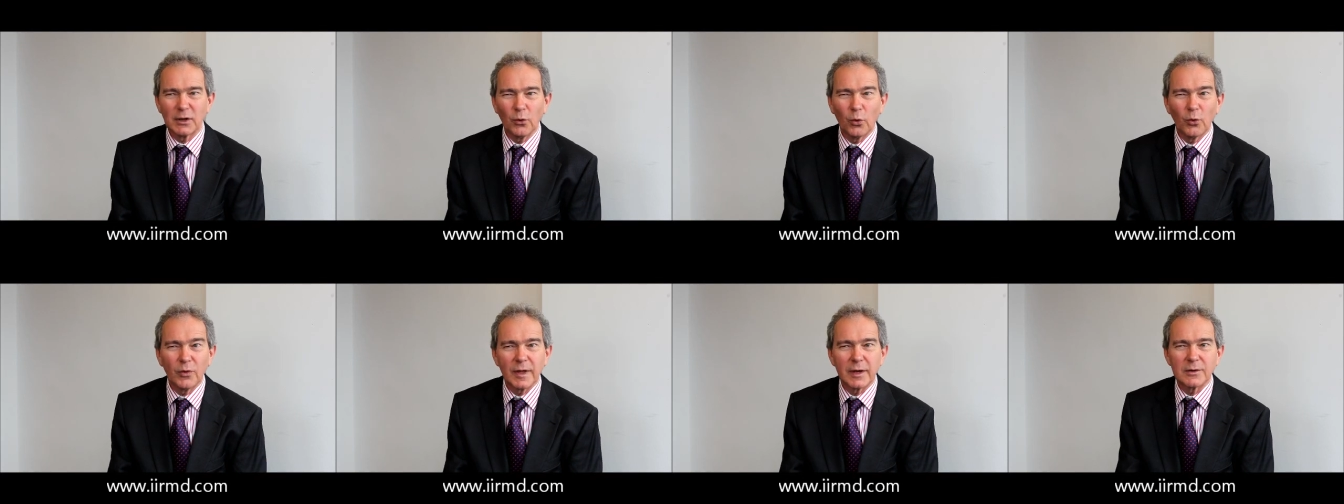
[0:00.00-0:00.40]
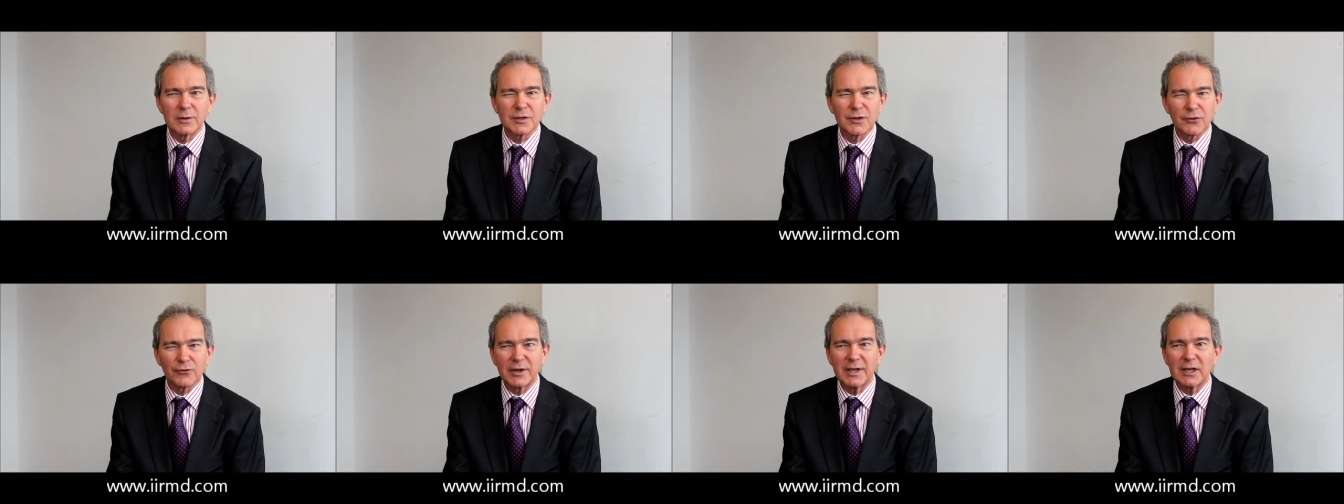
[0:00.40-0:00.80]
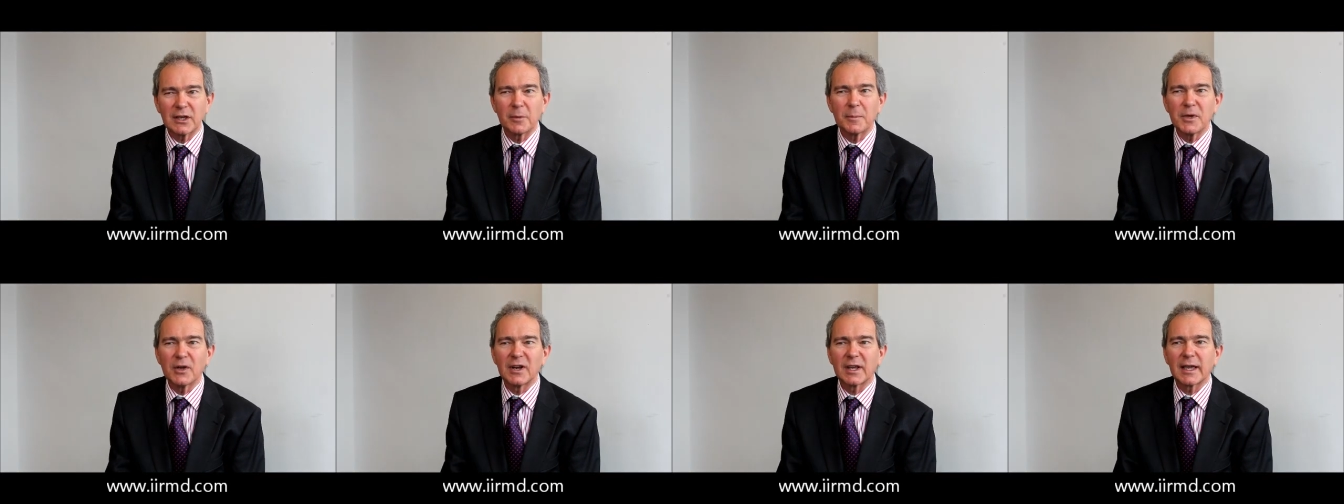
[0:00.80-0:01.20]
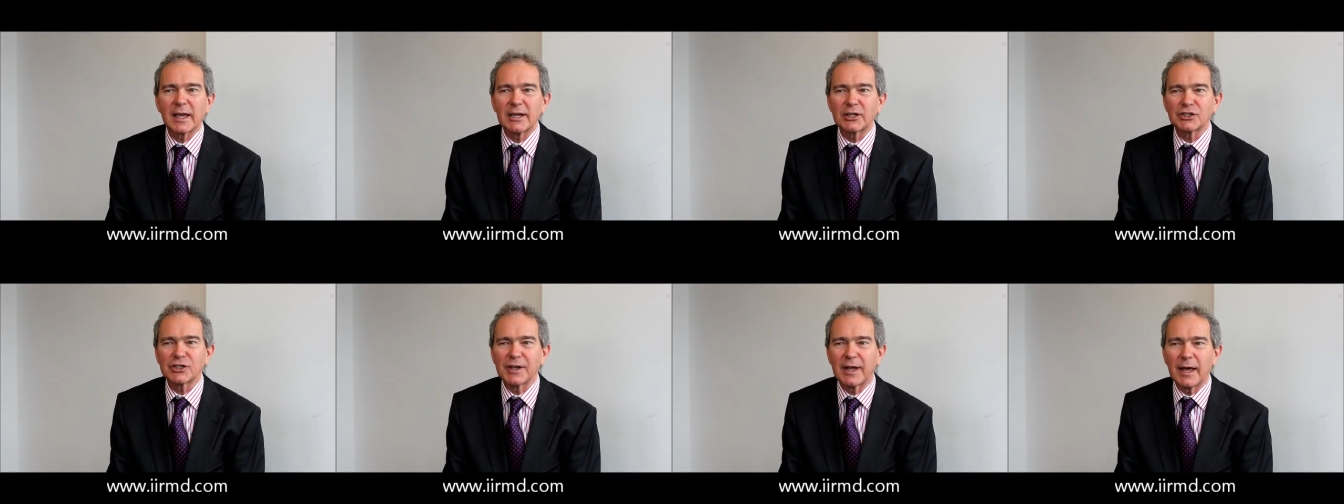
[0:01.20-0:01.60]
in all those three
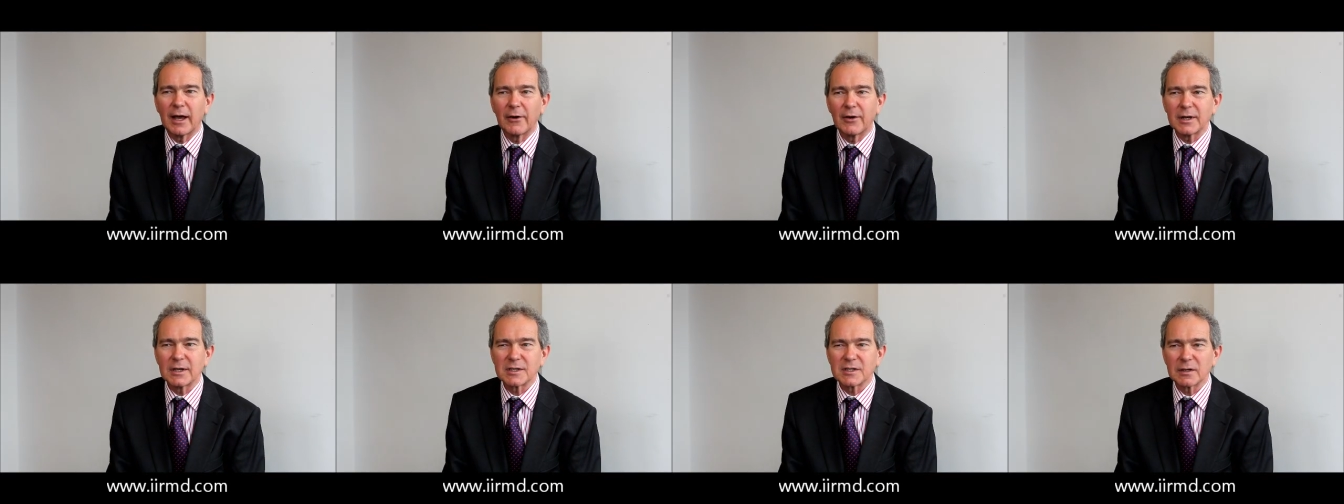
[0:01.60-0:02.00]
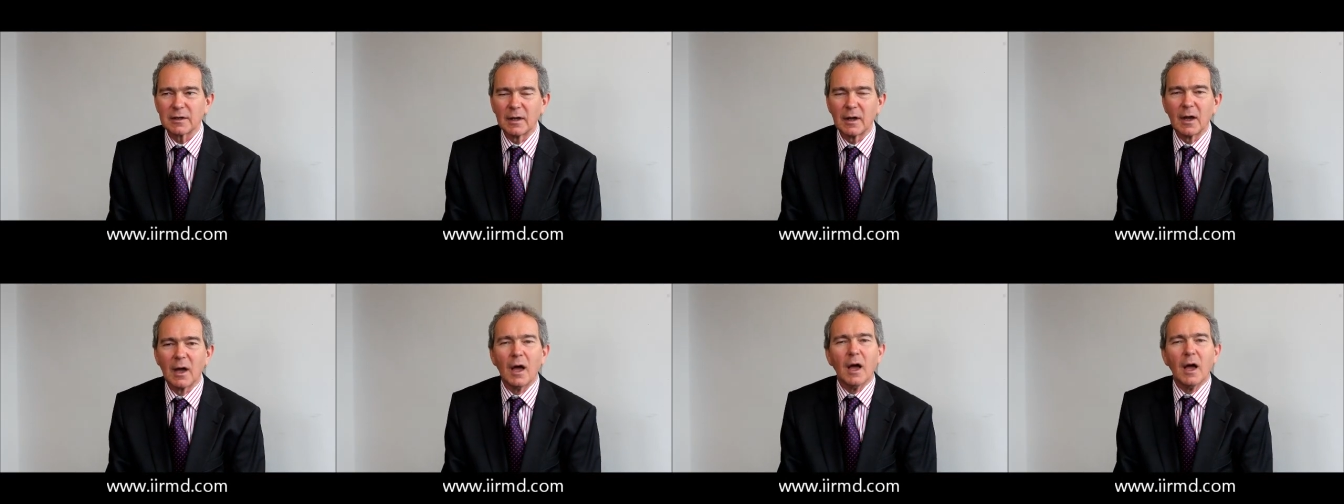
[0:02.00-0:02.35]
communication areas.